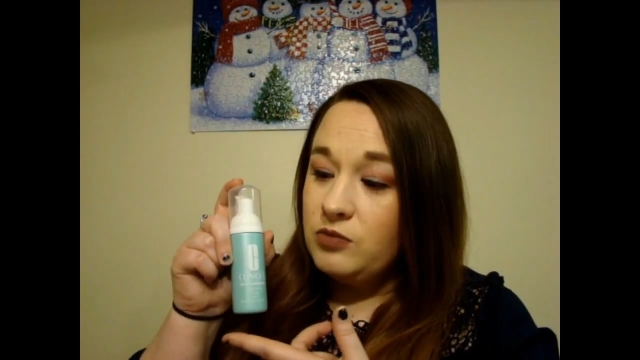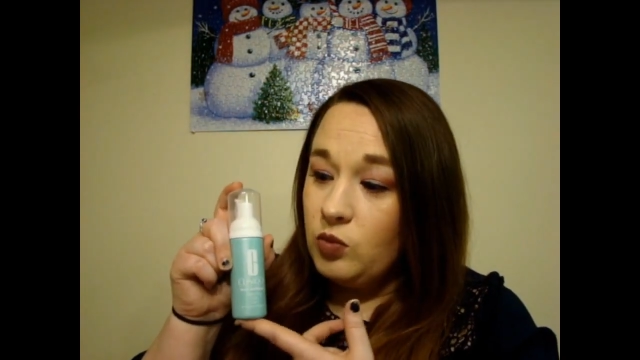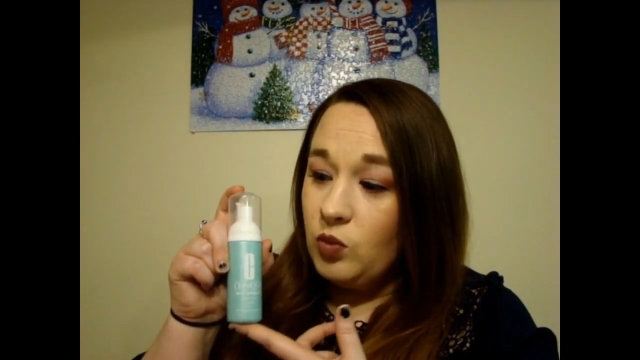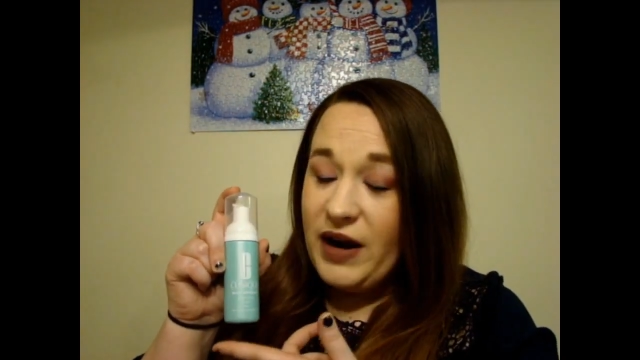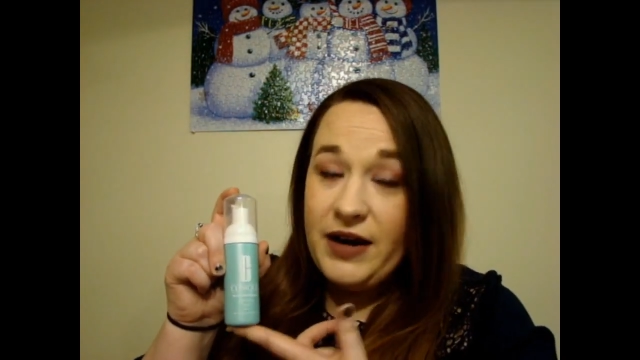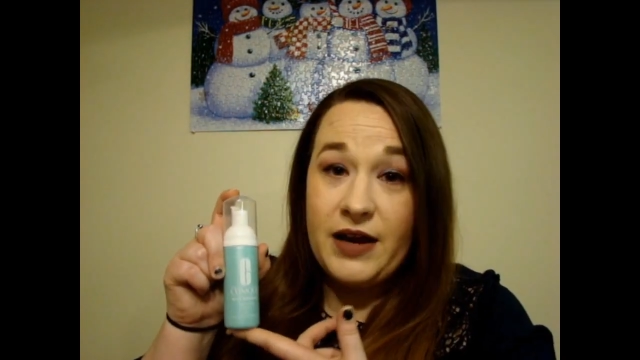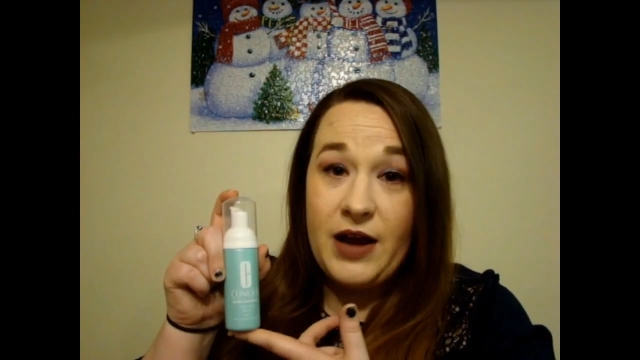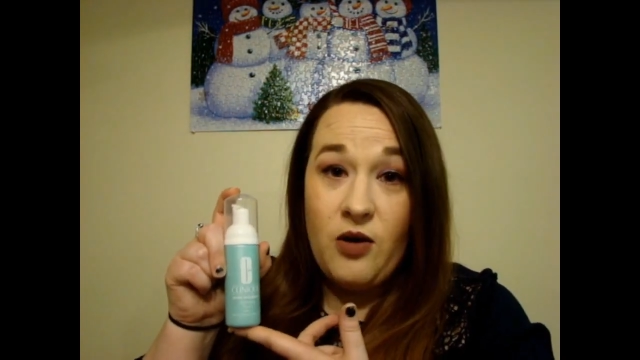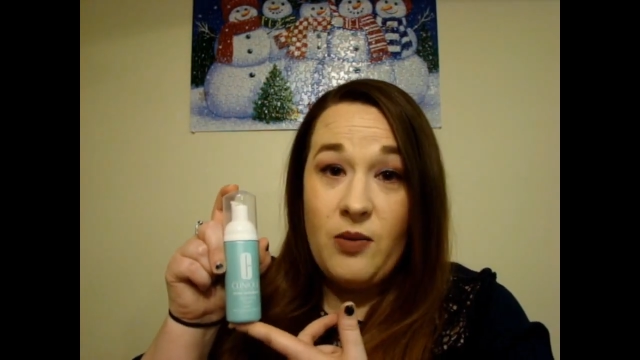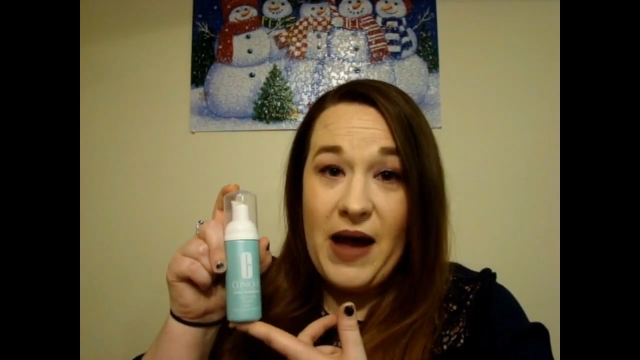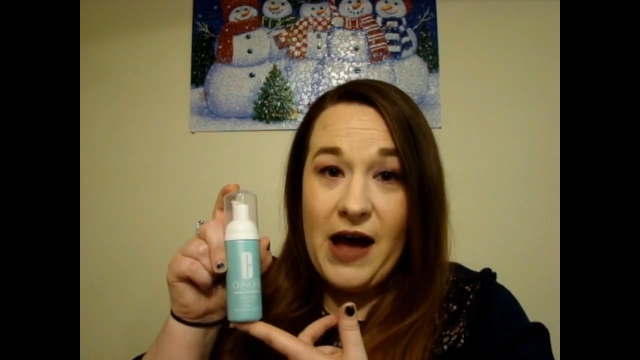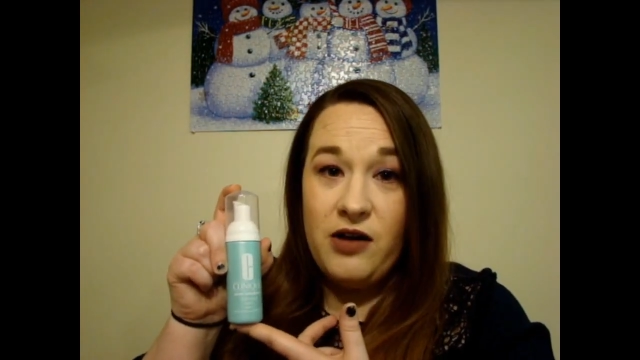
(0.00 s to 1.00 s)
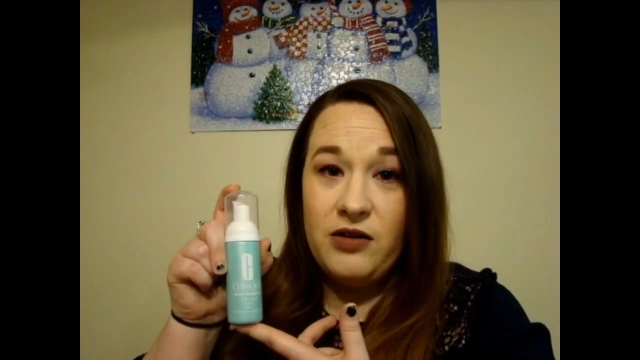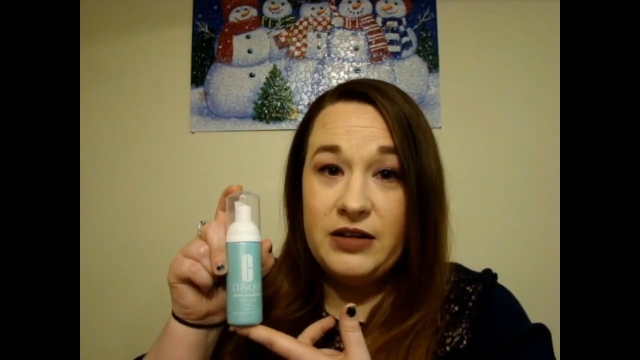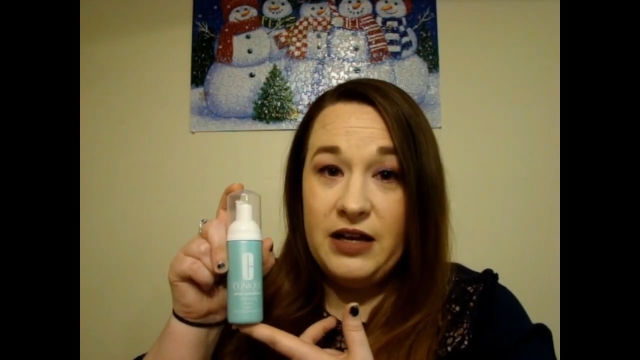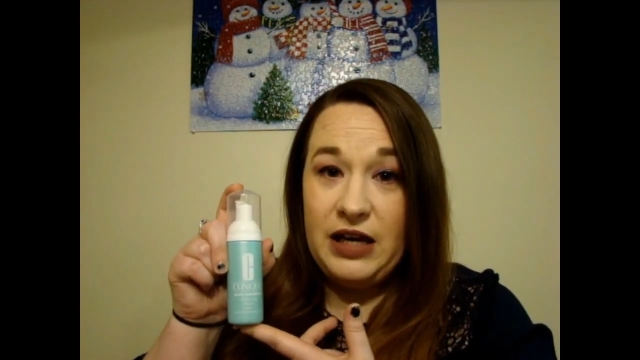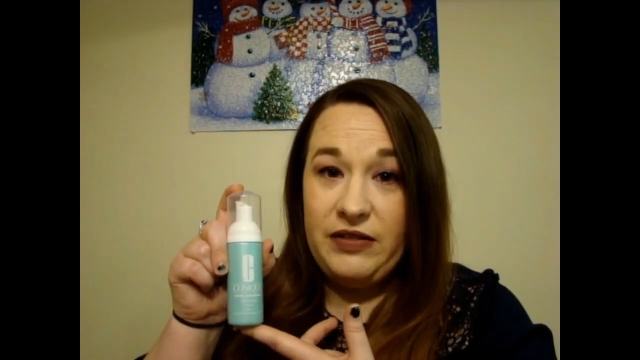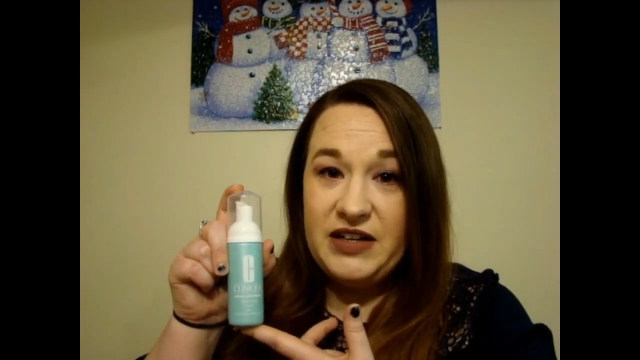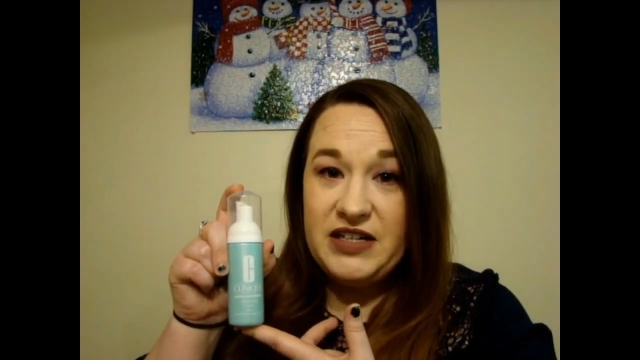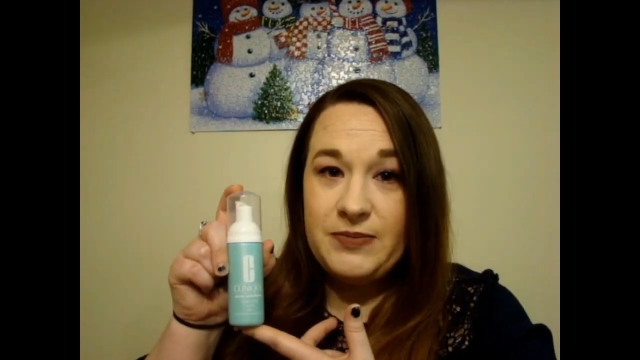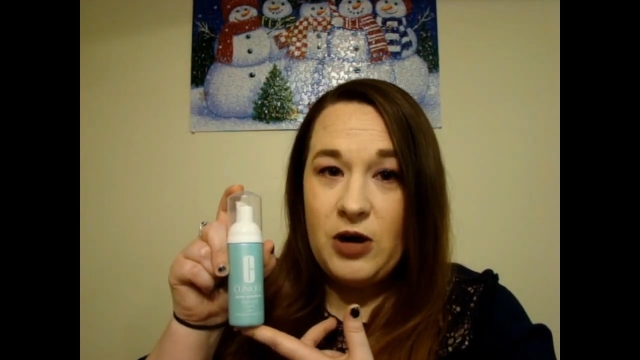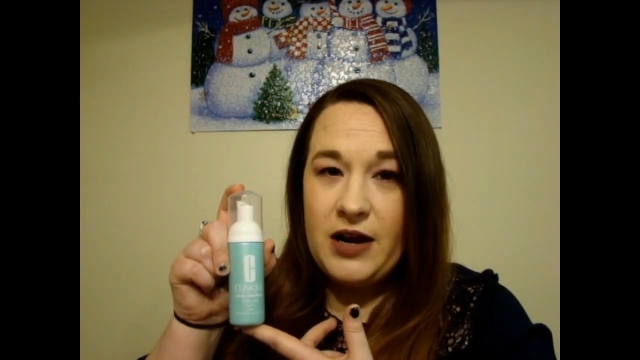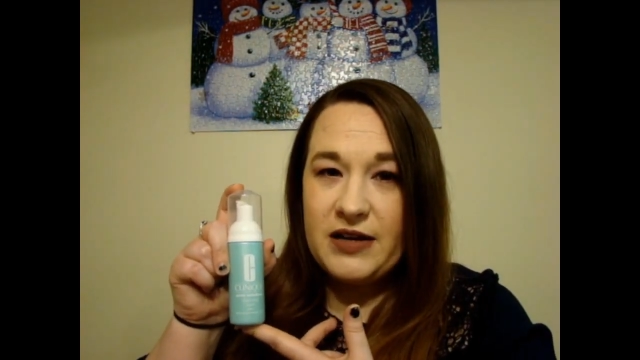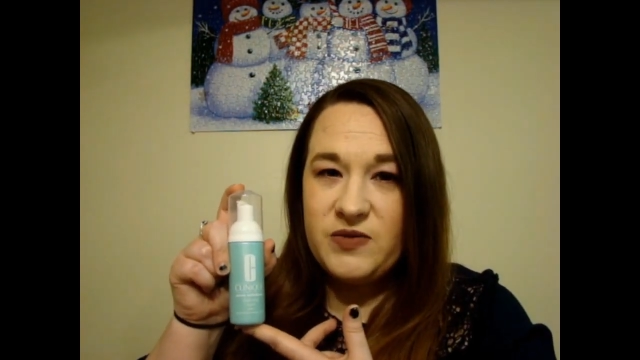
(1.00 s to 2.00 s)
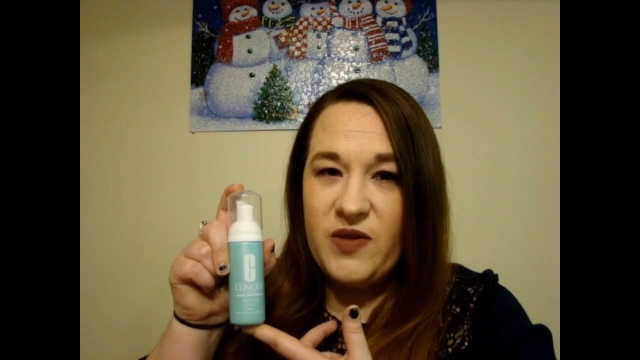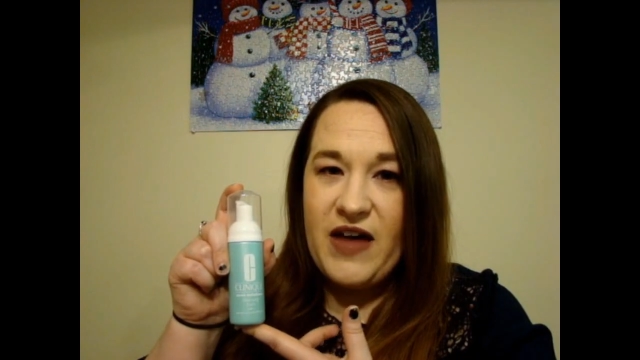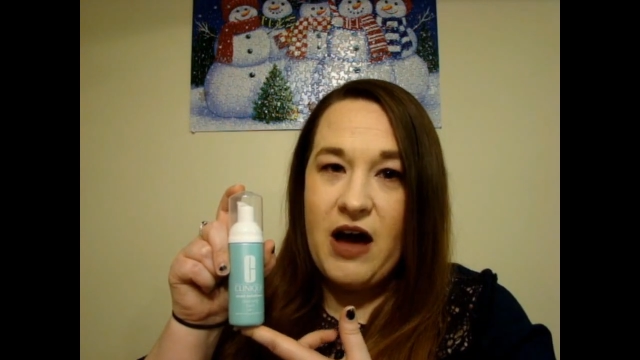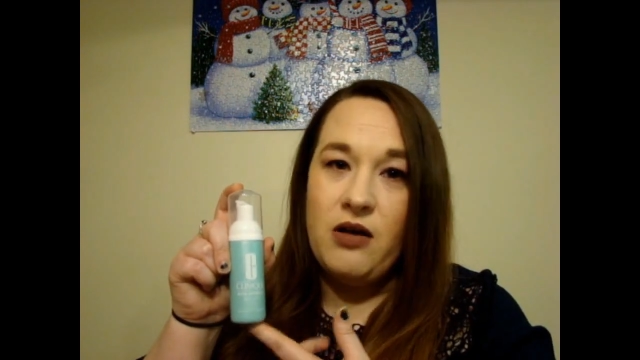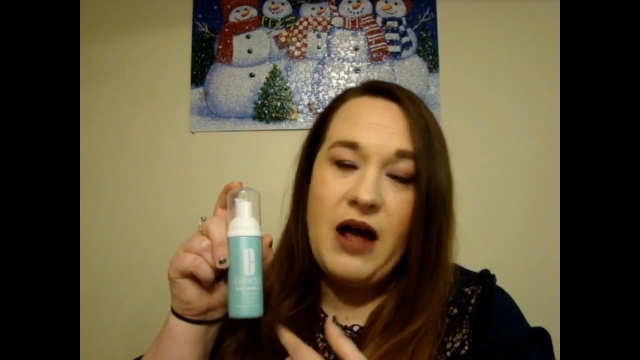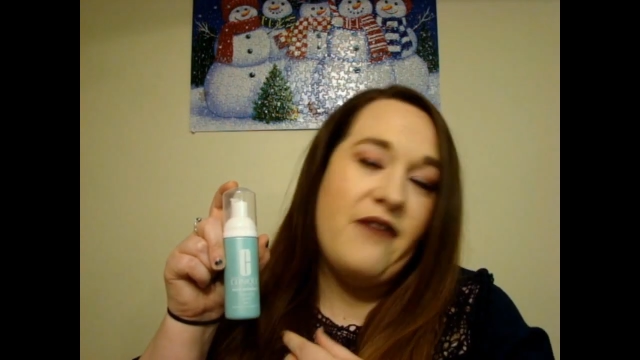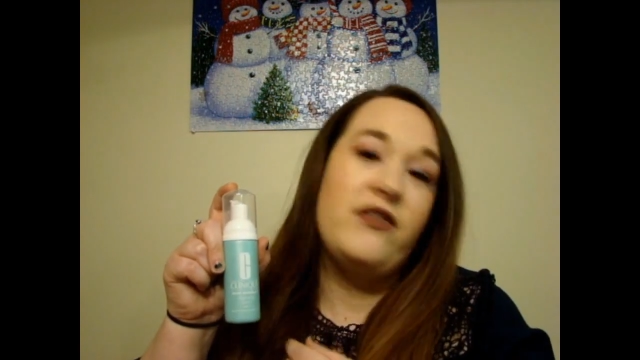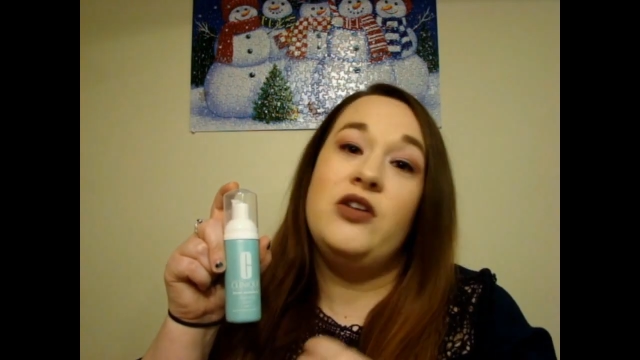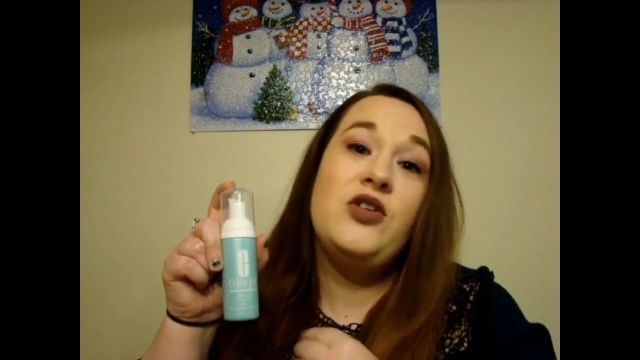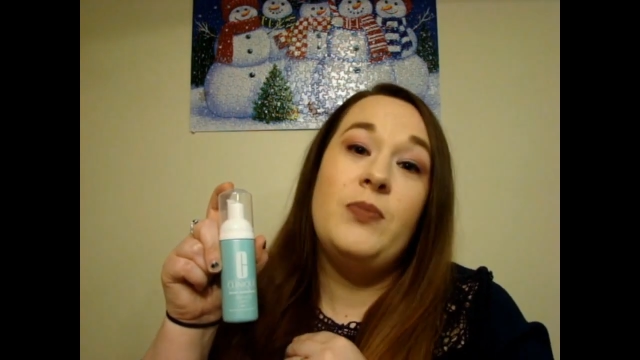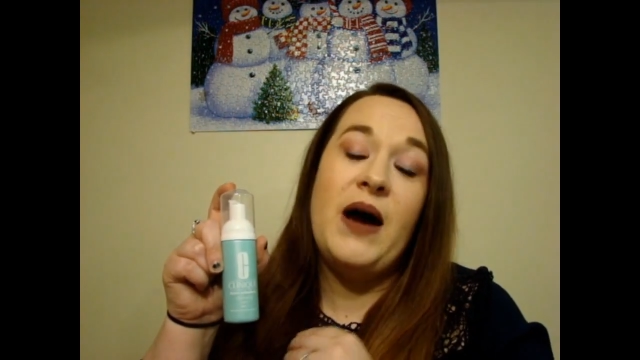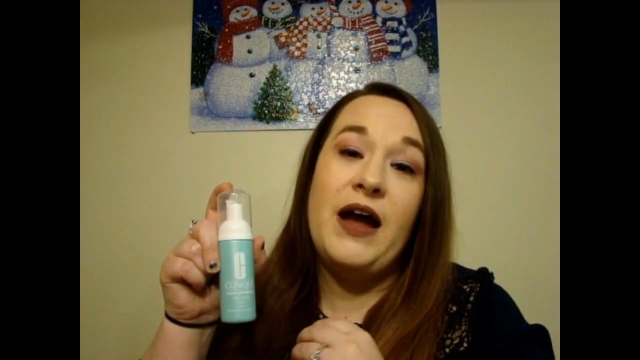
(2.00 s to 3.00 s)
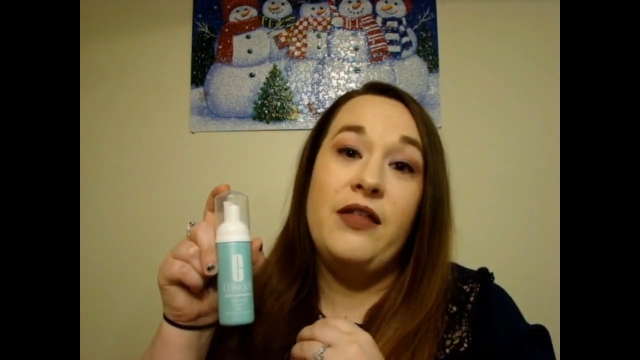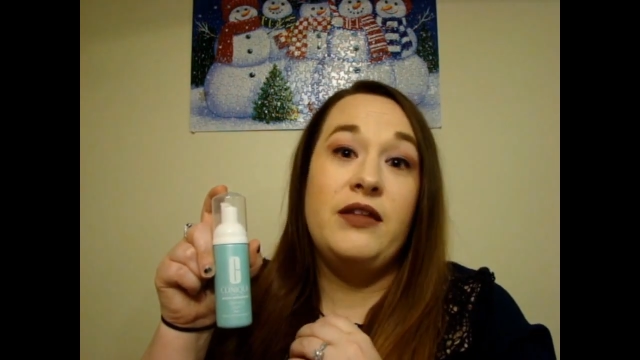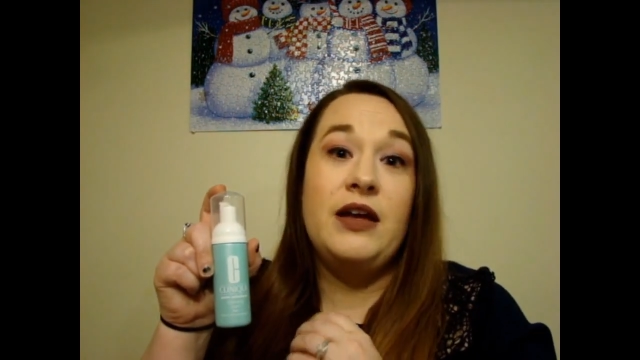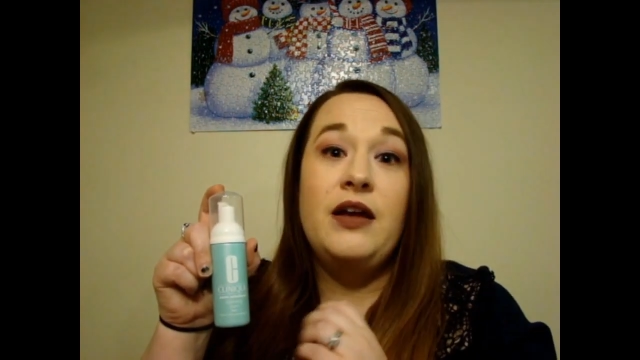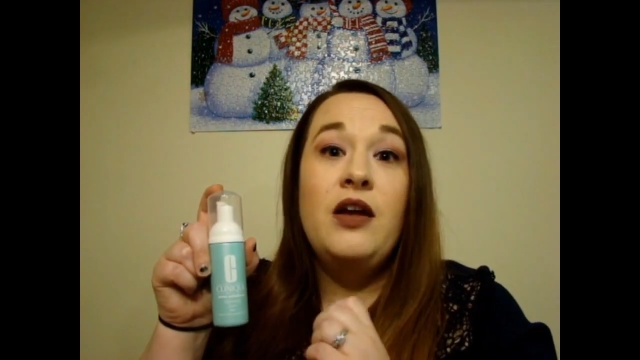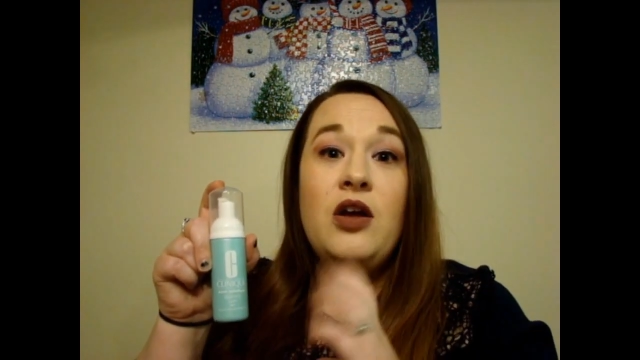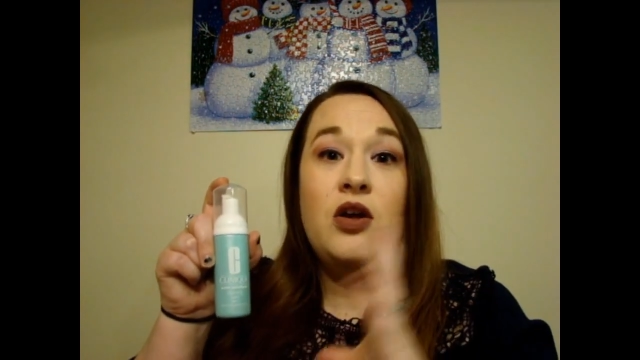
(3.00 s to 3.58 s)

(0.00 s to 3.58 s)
way to go about getting these products without having to buy the